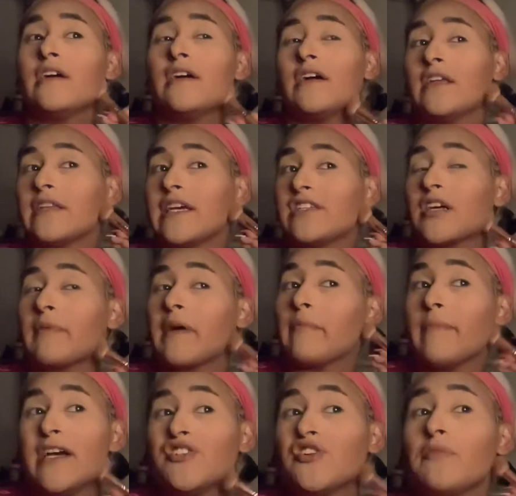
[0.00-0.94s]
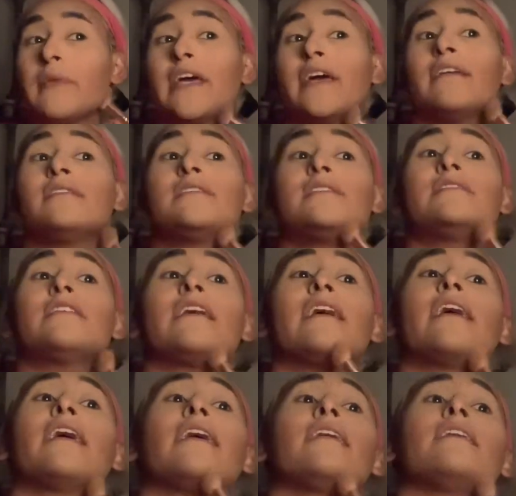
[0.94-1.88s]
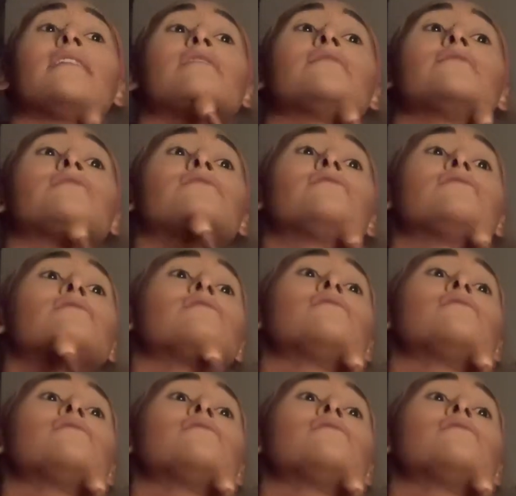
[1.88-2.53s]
they took my measurements, and